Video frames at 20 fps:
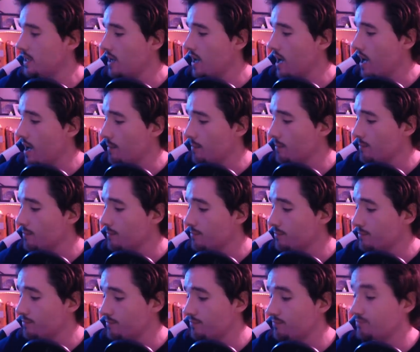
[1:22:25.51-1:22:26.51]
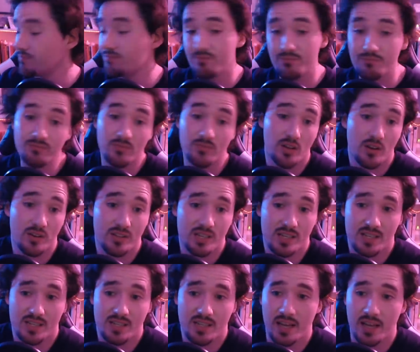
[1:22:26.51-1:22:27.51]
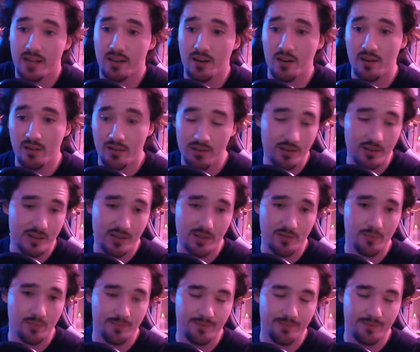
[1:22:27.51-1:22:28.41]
because, as I say, because I've